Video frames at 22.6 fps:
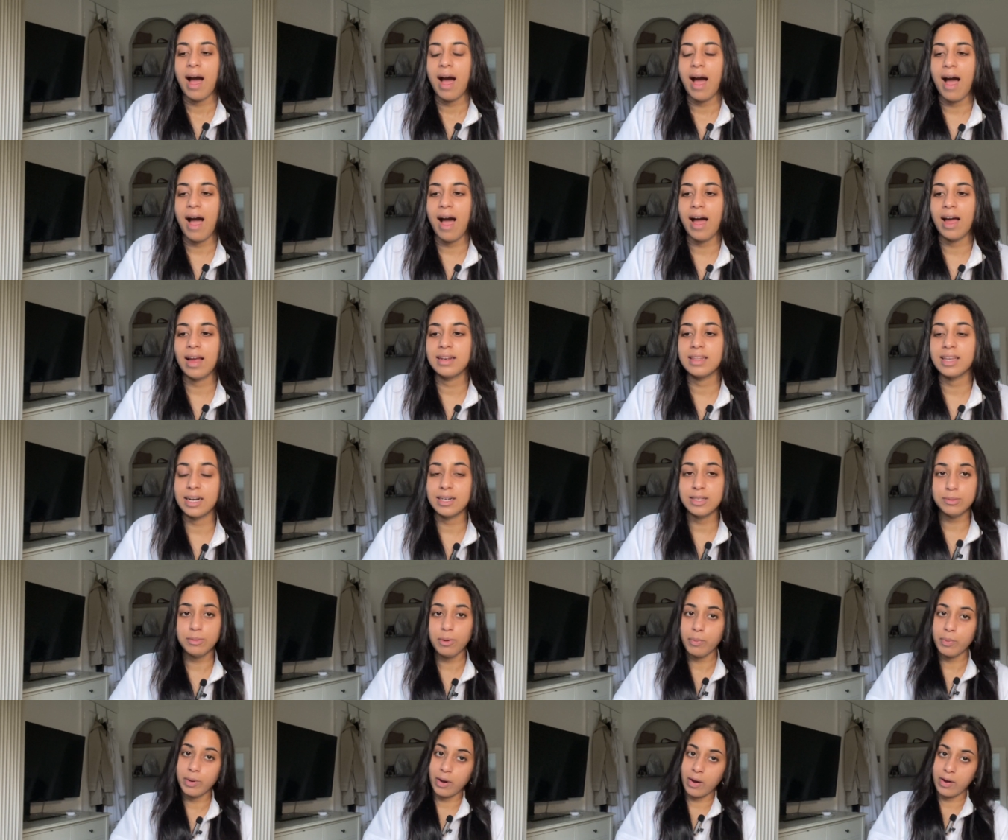And that is
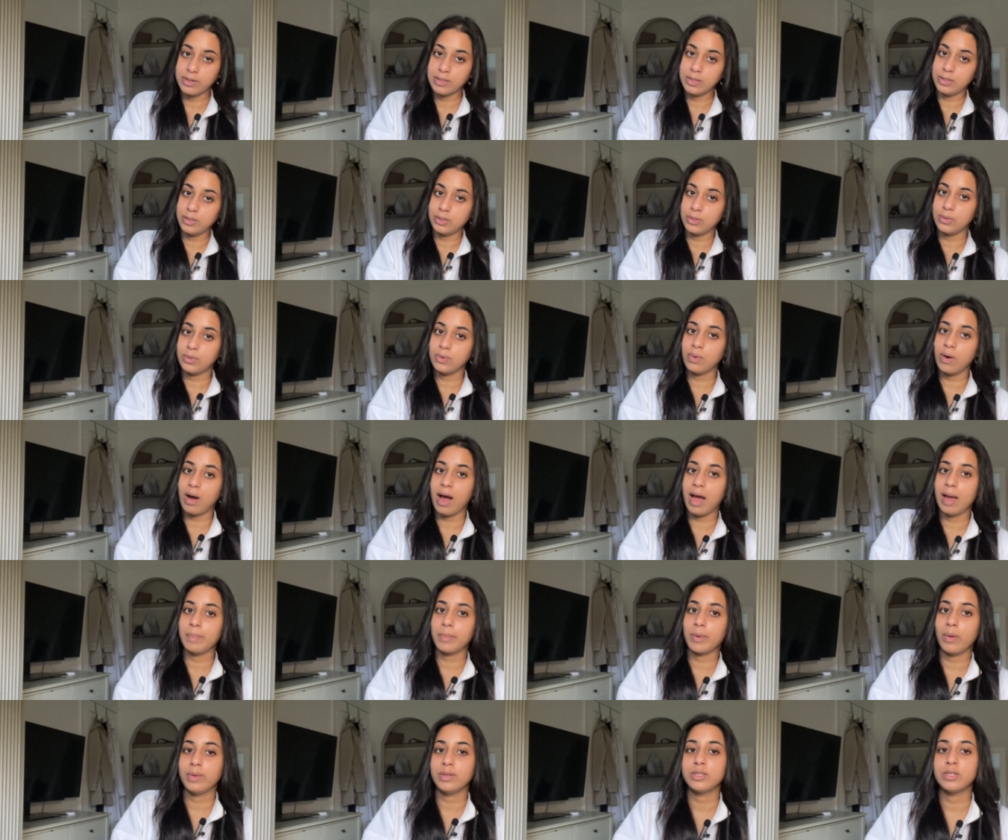what we're going to do. I'm
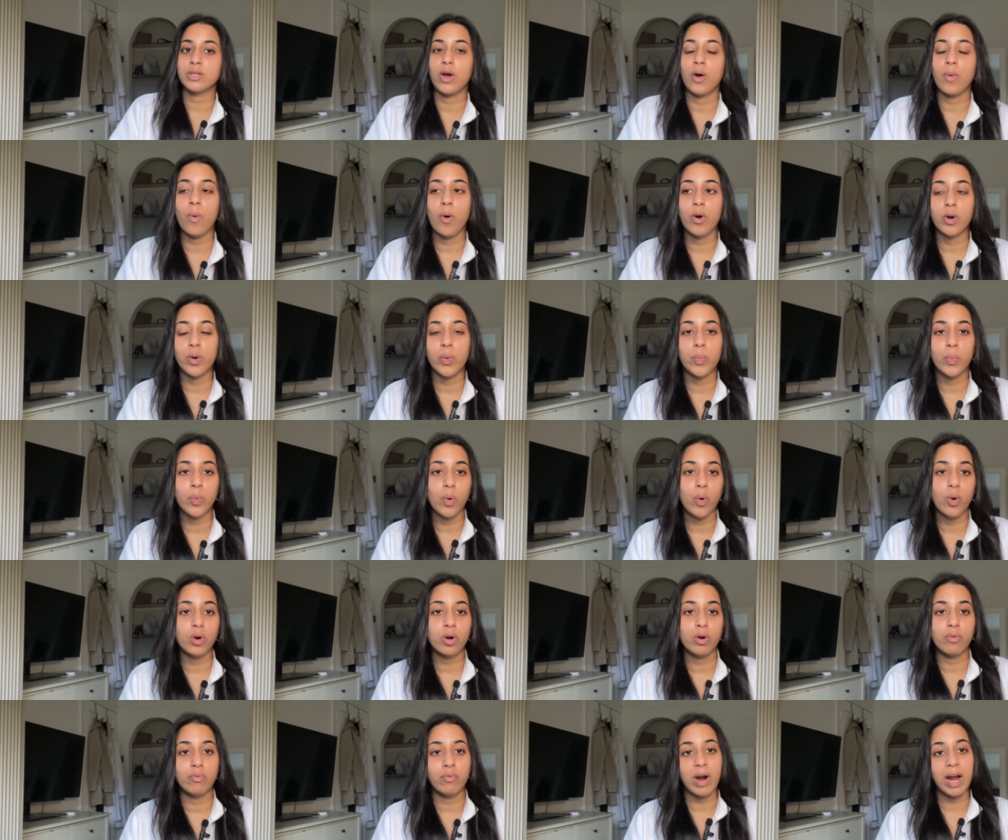going to go on a
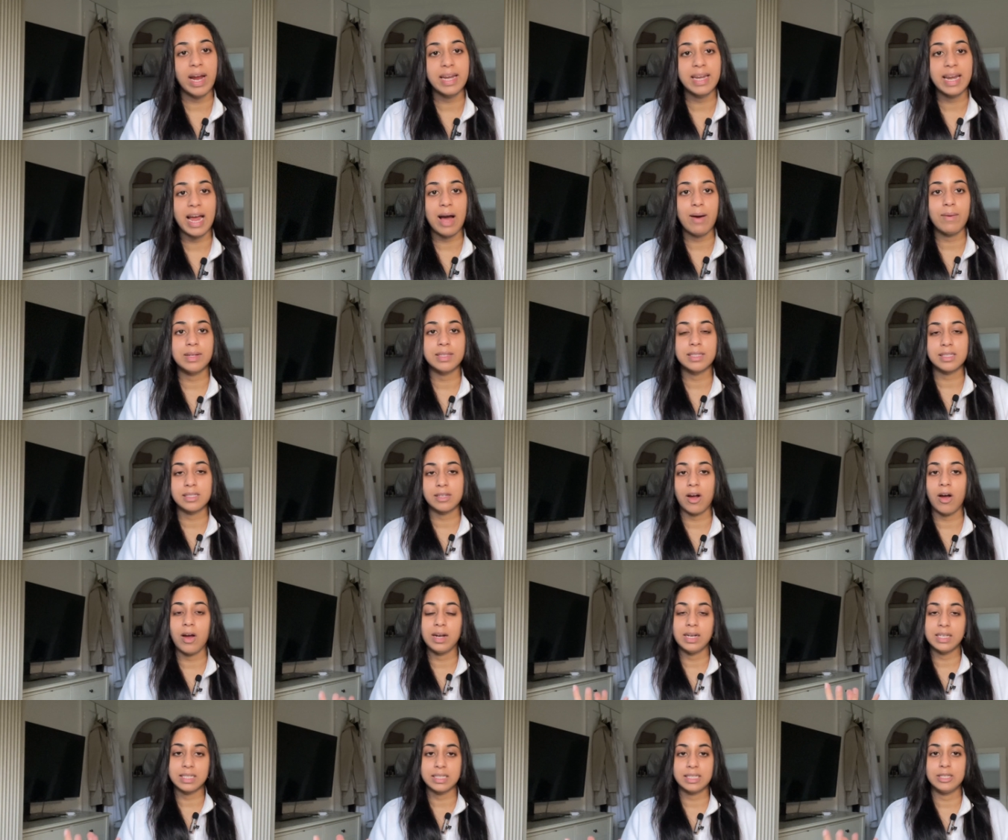walk right now and
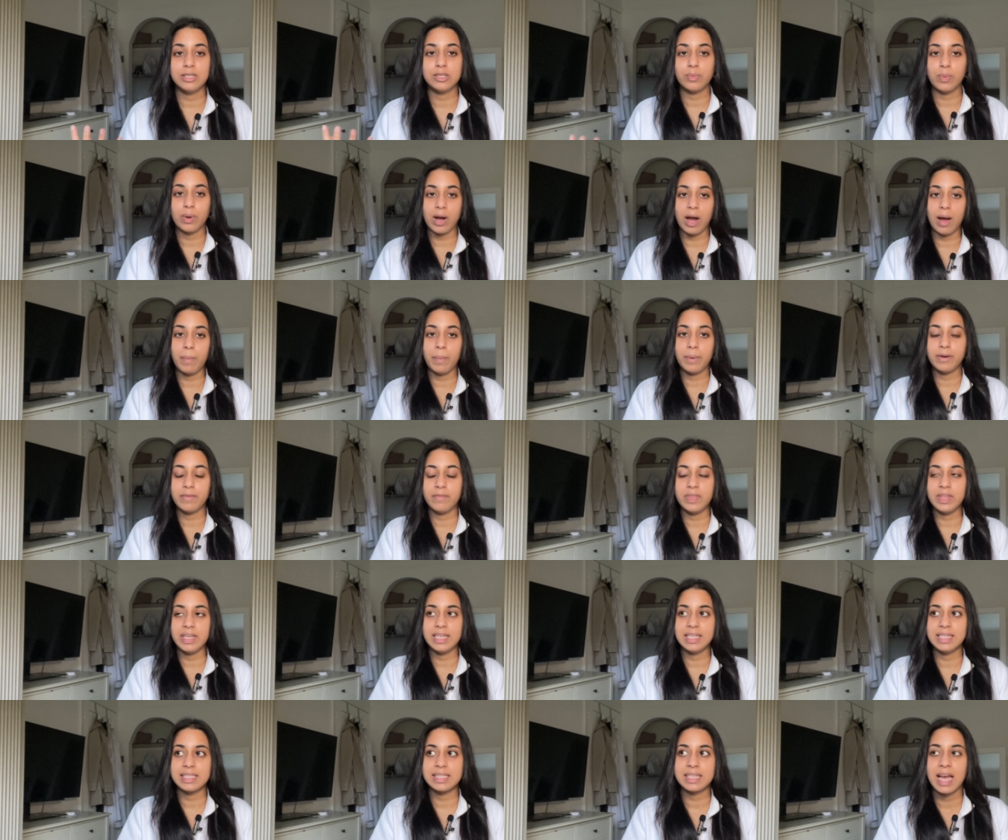start listening to a couple of
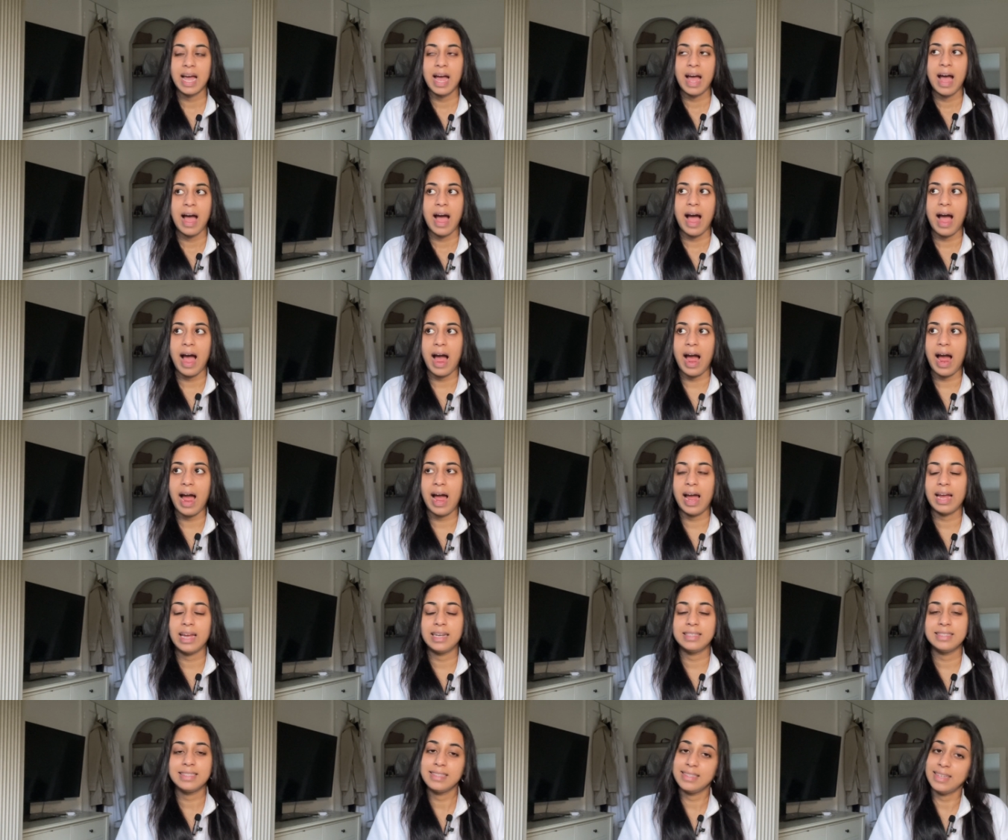these.
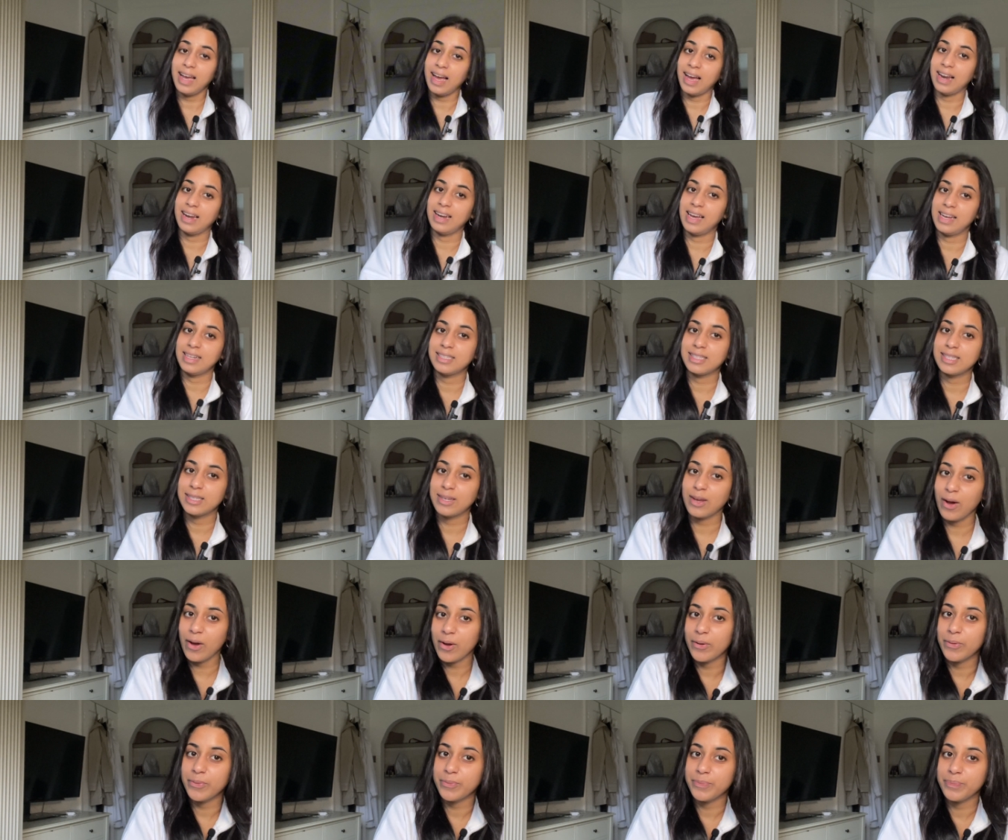And yeah, let's
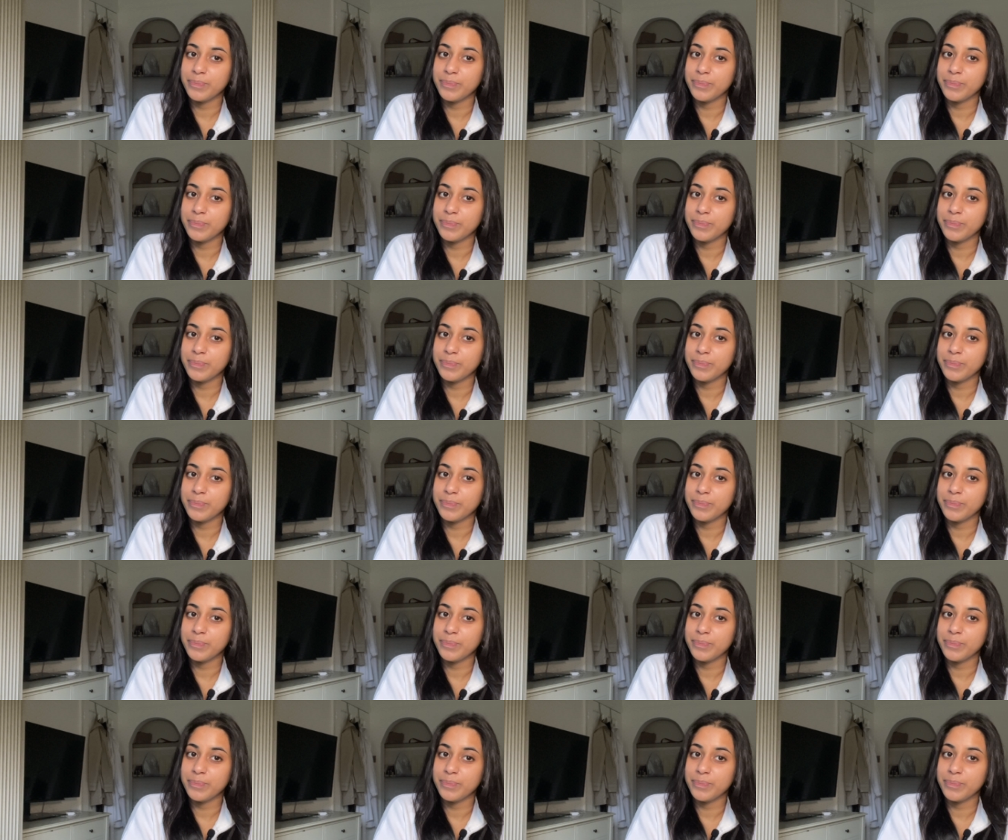go.